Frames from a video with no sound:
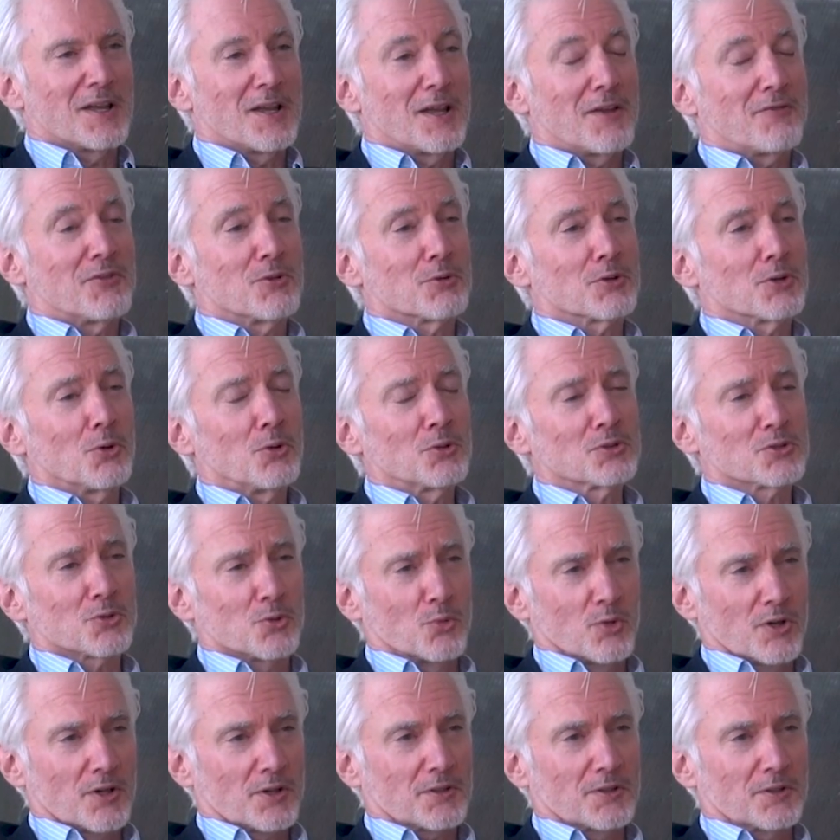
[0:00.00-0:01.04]
If you're an older
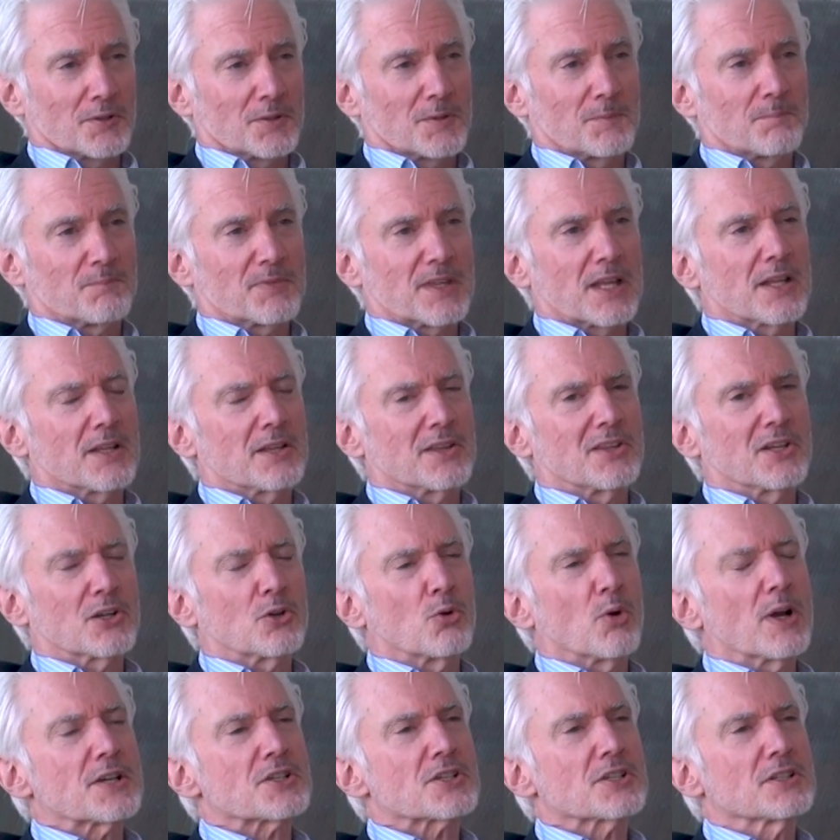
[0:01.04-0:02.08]
worker, the
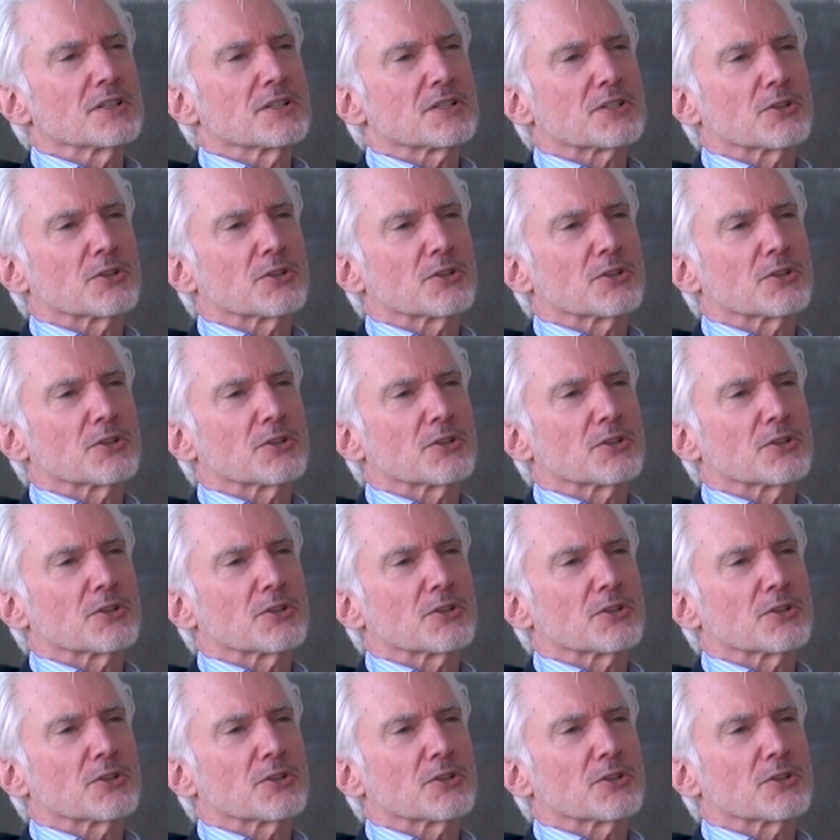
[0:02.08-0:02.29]
question